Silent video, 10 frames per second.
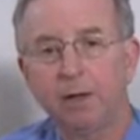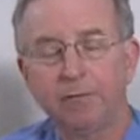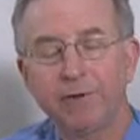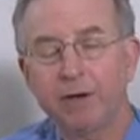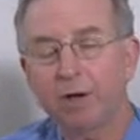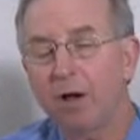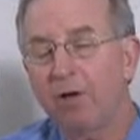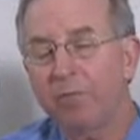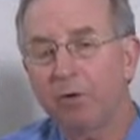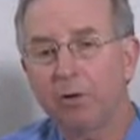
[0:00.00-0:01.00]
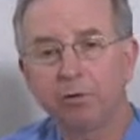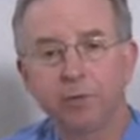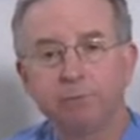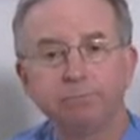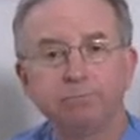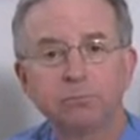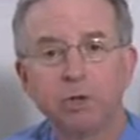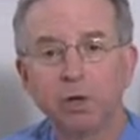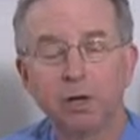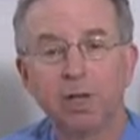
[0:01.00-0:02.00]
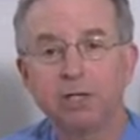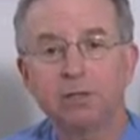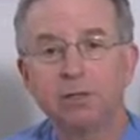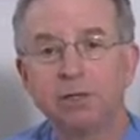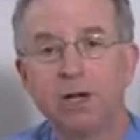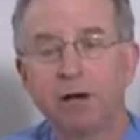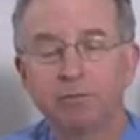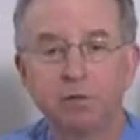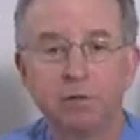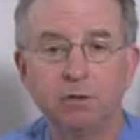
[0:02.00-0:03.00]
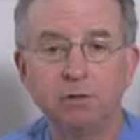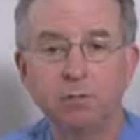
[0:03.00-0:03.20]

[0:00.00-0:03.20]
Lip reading: I've had a golf pro that taught a lesson in the afternoon,